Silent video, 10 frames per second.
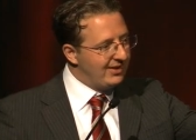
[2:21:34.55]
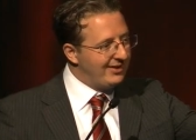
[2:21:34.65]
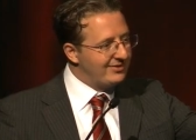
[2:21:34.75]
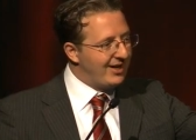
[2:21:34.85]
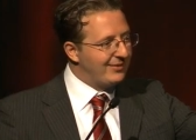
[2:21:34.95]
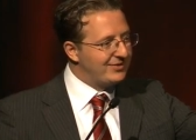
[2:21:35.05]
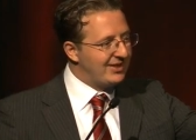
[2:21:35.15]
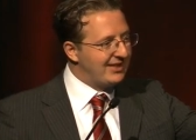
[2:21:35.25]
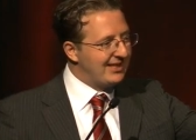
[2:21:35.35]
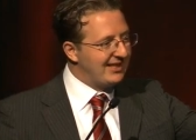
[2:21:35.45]
is
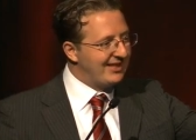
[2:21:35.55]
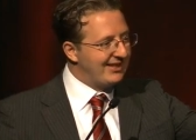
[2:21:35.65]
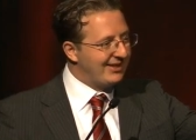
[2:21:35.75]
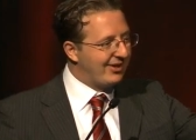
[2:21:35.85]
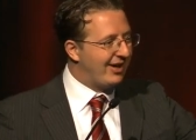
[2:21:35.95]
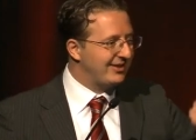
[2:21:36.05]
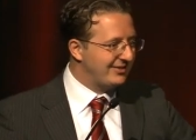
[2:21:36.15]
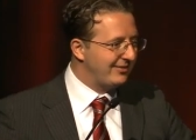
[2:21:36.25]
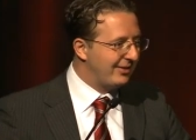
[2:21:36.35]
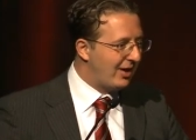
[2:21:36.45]
offsetting the
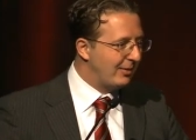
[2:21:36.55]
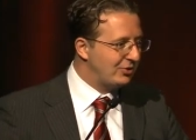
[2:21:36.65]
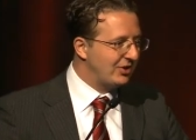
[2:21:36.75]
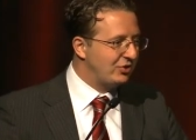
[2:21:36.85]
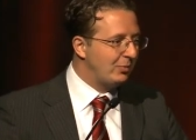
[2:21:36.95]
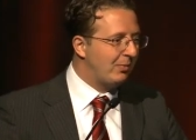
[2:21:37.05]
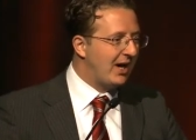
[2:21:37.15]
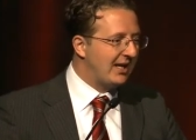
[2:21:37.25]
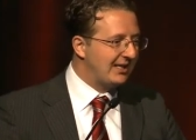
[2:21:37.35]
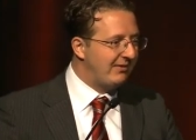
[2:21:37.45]
cost of the option that you
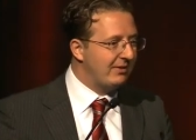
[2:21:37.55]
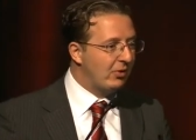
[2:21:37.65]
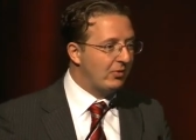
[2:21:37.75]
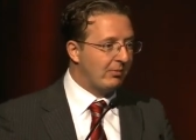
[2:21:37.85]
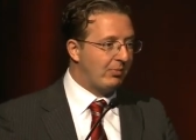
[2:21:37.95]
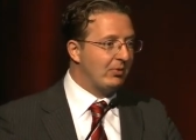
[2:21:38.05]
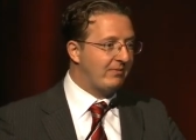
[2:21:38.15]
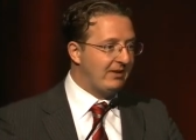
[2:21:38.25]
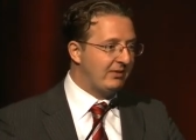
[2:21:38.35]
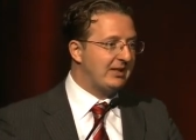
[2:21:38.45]
bought. And even though they're both
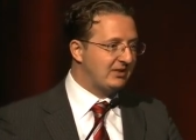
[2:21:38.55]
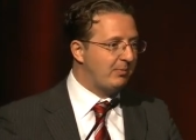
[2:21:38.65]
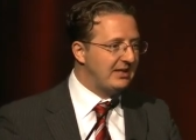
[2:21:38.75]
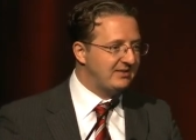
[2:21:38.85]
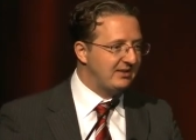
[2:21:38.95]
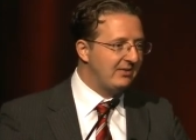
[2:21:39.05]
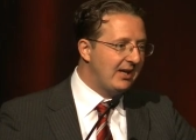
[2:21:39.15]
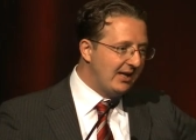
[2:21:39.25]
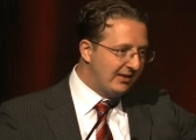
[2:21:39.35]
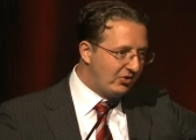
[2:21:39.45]
very expensive,
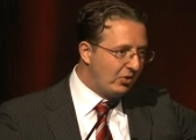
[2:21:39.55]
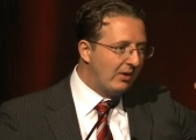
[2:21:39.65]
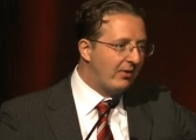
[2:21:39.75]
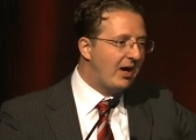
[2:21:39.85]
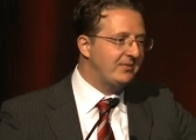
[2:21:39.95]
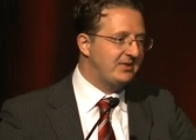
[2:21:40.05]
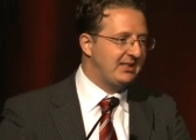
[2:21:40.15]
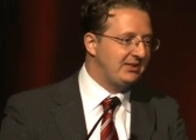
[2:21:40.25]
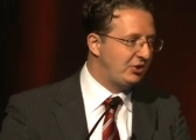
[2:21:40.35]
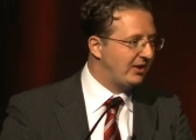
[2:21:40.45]
the two have offset
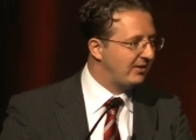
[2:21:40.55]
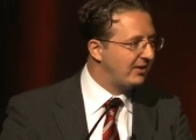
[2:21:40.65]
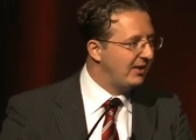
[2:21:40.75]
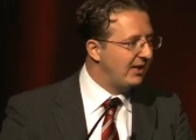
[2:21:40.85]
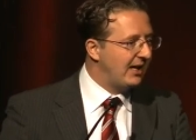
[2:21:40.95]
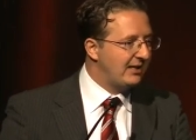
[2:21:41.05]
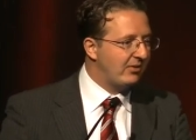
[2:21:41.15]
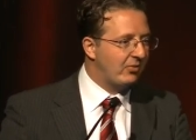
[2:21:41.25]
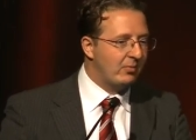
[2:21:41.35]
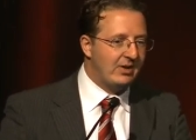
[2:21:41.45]
each other, and
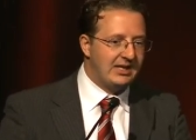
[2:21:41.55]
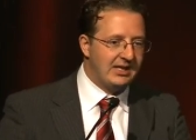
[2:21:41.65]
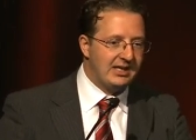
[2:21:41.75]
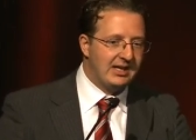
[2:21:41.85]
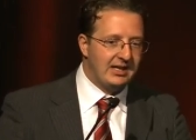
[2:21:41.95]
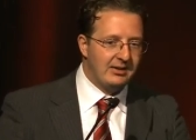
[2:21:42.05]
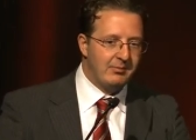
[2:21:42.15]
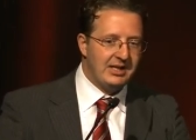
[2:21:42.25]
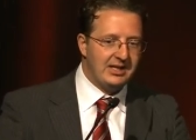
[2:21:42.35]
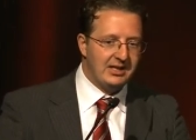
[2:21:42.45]
therefore making
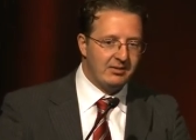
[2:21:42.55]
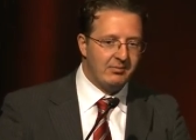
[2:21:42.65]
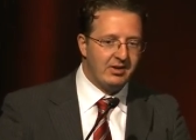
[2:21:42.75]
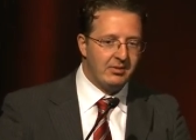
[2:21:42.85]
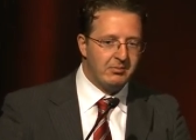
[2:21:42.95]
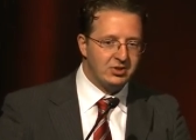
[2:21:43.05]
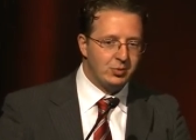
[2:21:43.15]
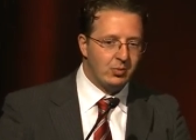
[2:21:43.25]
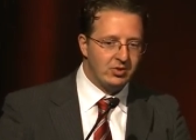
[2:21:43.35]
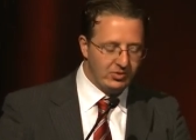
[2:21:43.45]
it a much
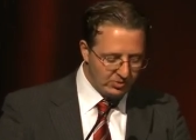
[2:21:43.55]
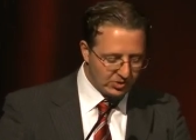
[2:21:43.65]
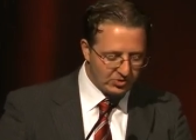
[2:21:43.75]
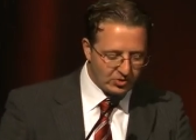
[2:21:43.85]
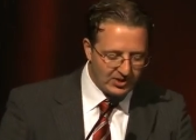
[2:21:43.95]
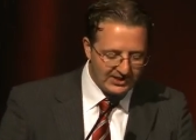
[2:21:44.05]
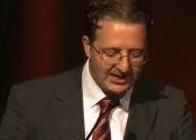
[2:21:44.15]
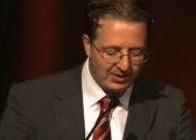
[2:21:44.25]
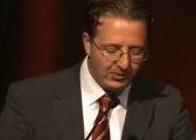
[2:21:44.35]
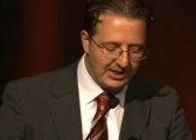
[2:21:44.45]
more neutral trade
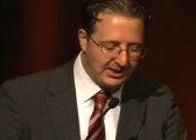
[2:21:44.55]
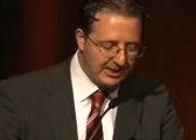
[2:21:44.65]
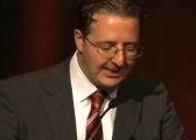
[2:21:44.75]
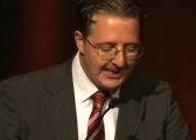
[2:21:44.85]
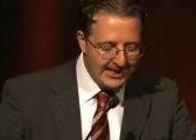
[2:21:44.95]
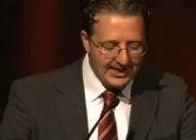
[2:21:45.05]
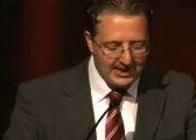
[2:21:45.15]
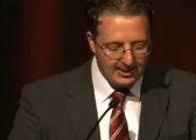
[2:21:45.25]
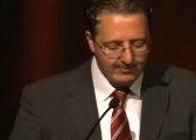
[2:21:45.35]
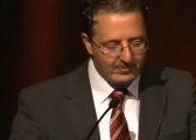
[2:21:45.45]
that way.
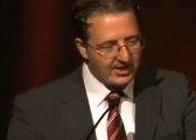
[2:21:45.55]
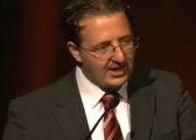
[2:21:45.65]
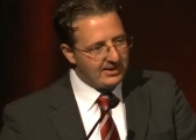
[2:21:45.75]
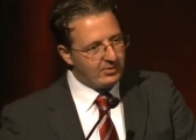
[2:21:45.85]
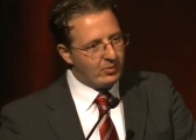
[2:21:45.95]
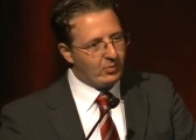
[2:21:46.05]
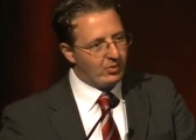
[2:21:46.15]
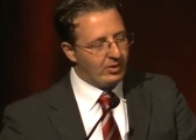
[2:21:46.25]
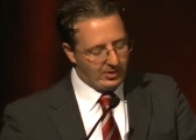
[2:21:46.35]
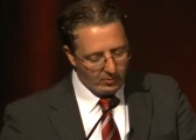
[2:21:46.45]

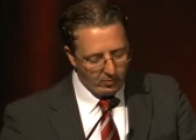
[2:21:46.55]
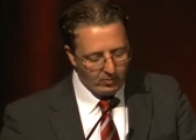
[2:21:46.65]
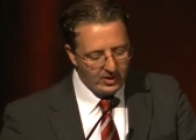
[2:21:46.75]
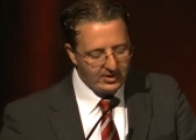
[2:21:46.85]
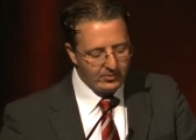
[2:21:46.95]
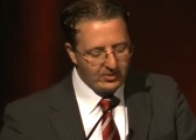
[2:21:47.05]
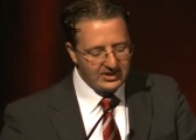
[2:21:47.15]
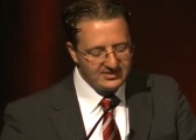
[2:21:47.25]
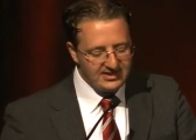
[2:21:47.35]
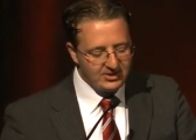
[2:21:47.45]
When
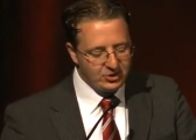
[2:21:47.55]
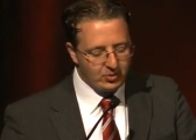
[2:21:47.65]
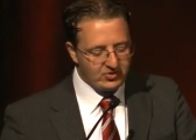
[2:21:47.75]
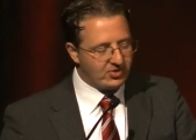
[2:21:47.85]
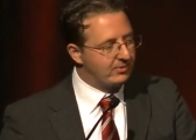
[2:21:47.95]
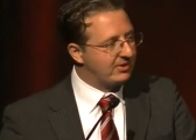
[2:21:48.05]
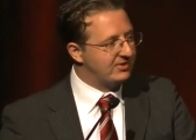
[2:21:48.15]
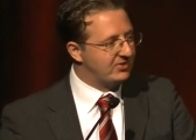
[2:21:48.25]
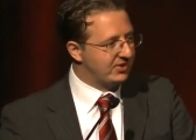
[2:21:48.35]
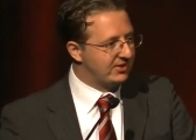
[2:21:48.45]
I say short-term
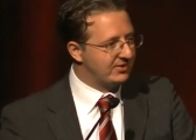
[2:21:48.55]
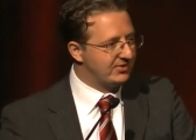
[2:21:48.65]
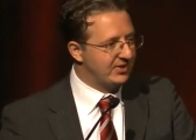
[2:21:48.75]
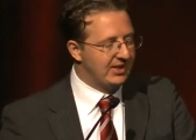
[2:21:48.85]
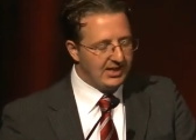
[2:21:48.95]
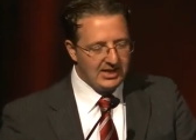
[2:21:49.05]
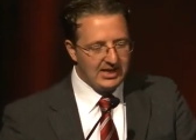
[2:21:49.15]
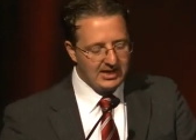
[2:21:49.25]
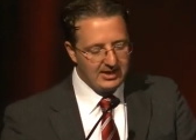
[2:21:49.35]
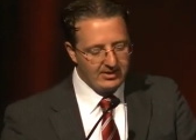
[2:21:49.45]
concerns
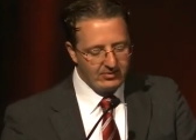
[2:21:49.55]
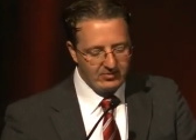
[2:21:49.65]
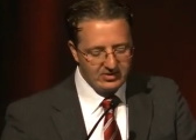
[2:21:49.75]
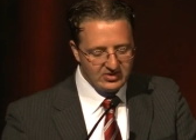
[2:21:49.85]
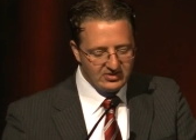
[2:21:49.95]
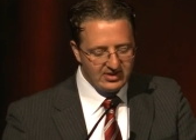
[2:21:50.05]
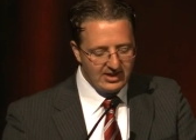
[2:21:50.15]
versus